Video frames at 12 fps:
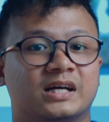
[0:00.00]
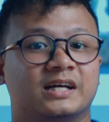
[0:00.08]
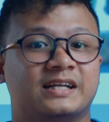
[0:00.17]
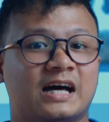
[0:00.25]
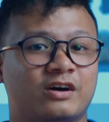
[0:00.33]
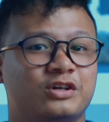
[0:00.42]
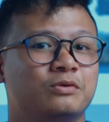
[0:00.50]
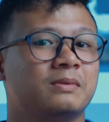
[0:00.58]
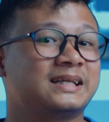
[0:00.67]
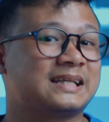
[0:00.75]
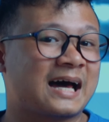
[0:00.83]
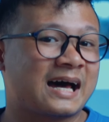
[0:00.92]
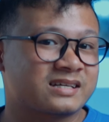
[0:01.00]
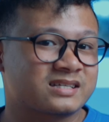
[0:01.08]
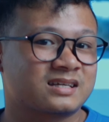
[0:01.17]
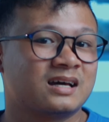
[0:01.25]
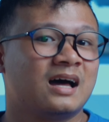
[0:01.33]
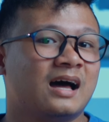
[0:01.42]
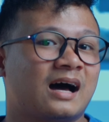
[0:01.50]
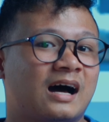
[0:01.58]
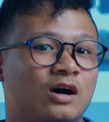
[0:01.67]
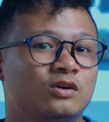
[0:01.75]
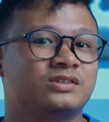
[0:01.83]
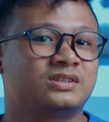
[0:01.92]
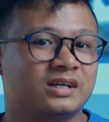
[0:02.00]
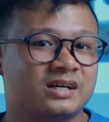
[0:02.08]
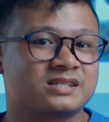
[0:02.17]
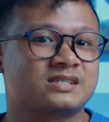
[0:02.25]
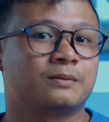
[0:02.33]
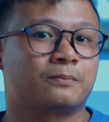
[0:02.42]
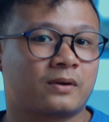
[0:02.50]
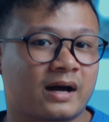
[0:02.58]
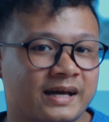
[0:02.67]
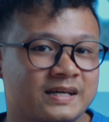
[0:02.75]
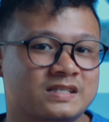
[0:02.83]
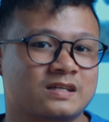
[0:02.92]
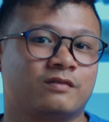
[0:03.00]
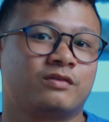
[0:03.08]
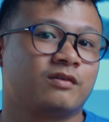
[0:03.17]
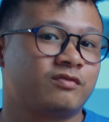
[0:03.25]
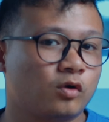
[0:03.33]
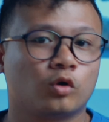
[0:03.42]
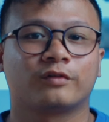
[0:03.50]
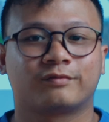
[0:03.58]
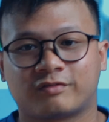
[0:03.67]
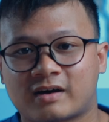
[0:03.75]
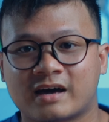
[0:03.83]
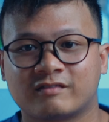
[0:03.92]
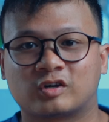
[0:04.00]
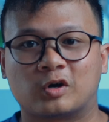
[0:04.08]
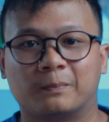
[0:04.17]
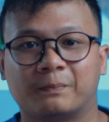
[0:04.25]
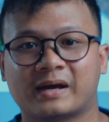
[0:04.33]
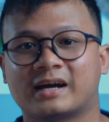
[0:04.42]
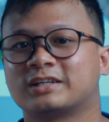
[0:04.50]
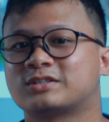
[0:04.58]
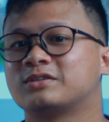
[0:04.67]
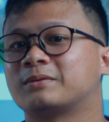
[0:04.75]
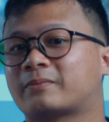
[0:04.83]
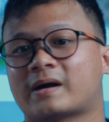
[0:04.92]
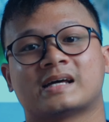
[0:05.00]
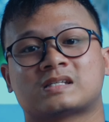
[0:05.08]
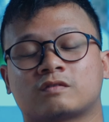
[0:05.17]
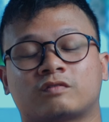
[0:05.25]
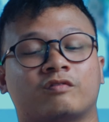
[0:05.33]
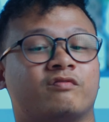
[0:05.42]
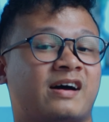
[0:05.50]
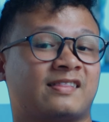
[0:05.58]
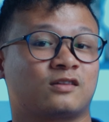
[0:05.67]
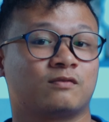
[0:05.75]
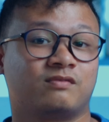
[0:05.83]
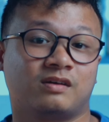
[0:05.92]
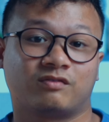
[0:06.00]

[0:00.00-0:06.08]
Now you might ask, how does the price of the Fold 5 compare to the price of the Phantom V